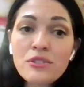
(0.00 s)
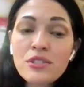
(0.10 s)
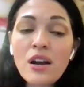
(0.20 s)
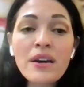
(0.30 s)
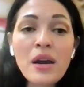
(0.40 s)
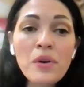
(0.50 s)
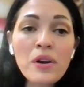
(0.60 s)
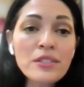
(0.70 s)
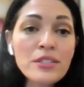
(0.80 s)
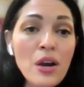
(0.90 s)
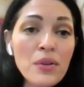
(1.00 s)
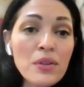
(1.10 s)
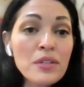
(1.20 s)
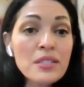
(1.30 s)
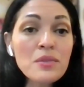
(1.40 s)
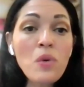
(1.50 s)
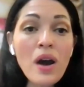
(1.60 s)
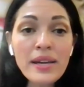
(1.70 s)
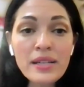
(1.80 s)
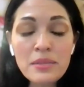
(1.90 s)
not use REI Works, no. And the reason
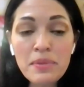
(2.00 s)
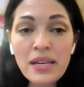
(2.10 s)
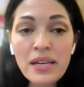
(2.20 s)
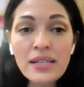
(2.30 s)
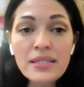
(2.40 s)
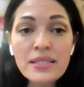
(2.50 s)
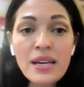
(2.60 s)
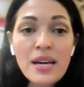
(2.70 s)
why is because